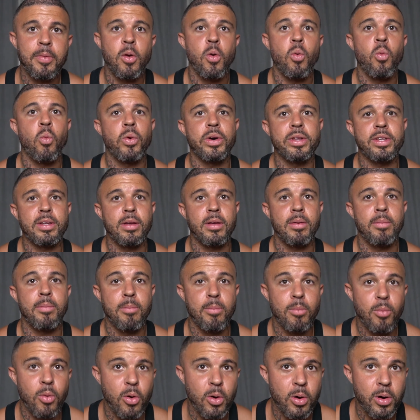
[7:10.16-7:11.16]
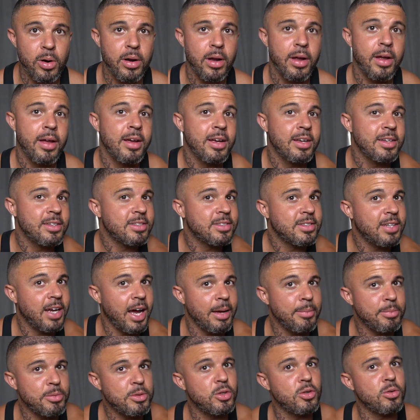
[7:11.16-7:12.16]
with more
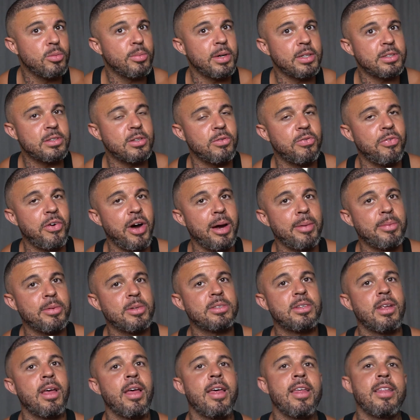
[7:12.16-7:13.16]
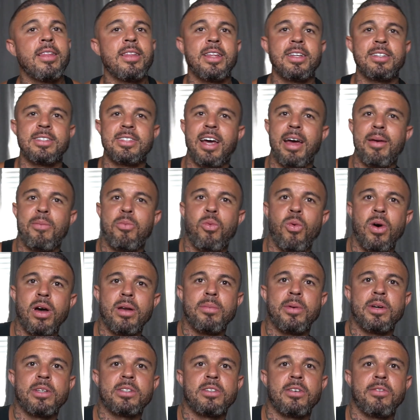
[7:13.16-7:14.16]
type 2 muscle fibers than type 1
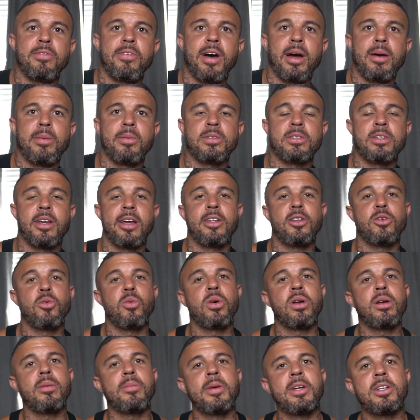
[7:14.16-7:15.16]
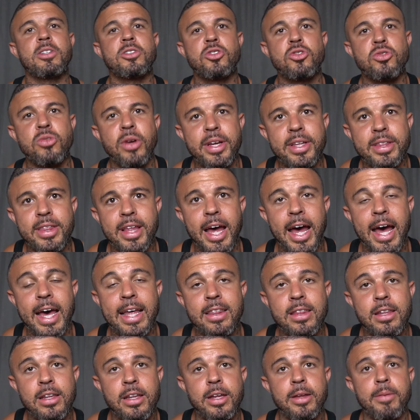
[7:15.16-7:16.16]
muscle fibers, and you want to be a strength
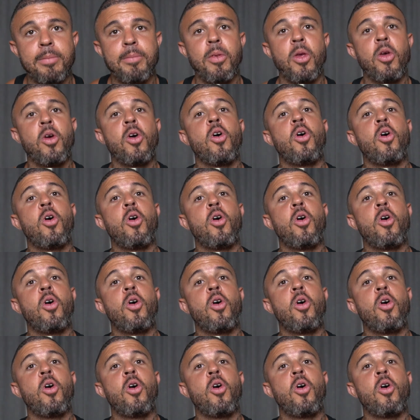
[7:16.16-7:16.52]
athlete,